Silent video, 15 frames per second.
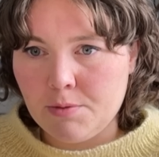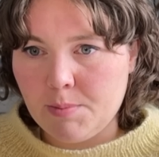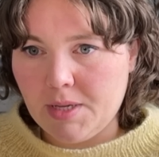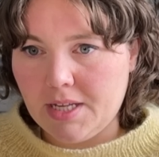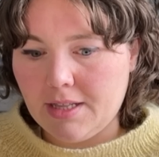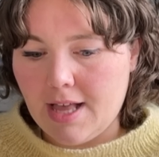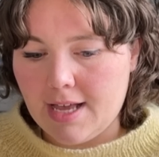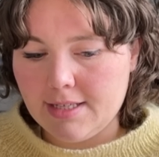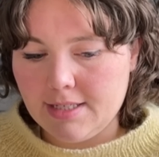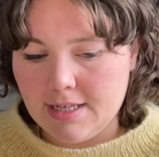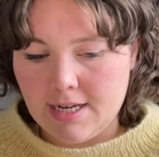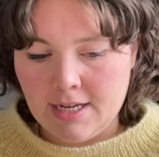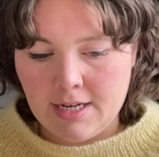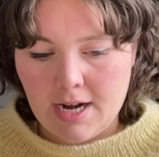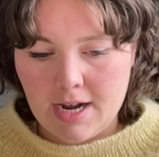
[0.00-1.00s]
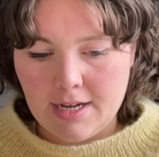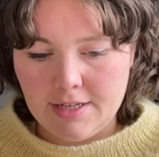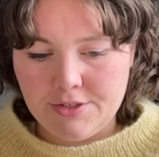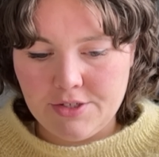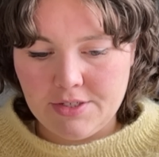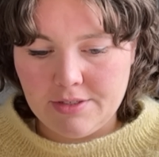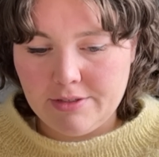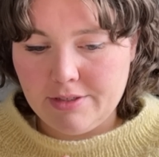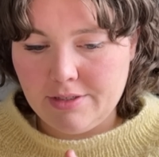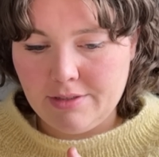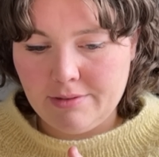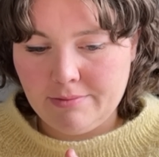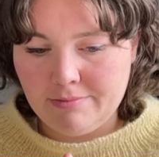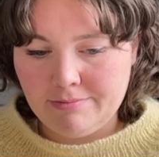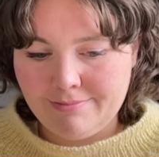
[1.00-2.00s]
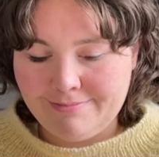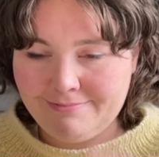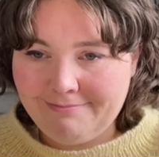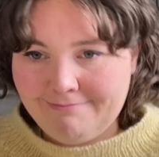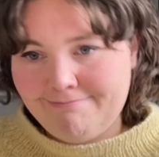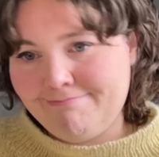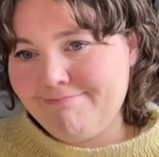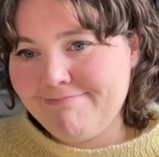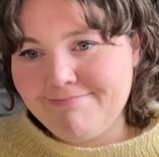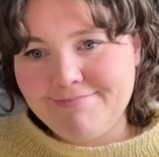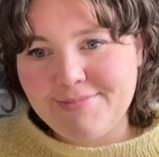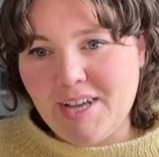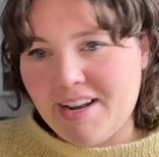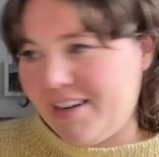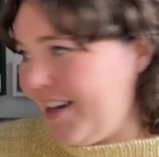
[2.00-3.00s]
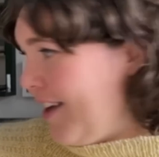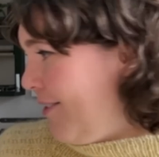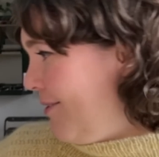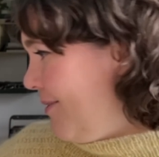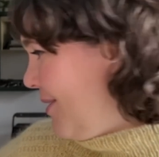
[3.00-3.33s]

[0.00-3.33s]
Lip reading: but last night I just cut it out.